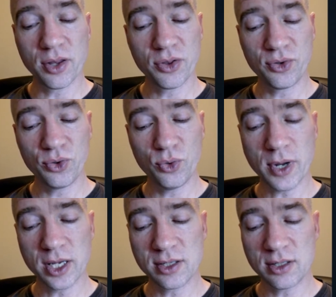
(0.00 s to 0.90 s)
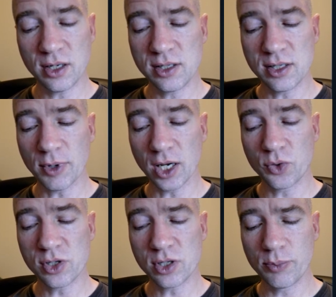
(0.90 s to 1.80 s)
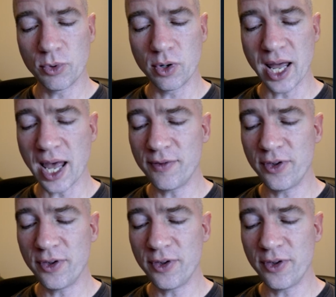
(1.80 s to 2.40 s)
through my studies and my crystal ball I have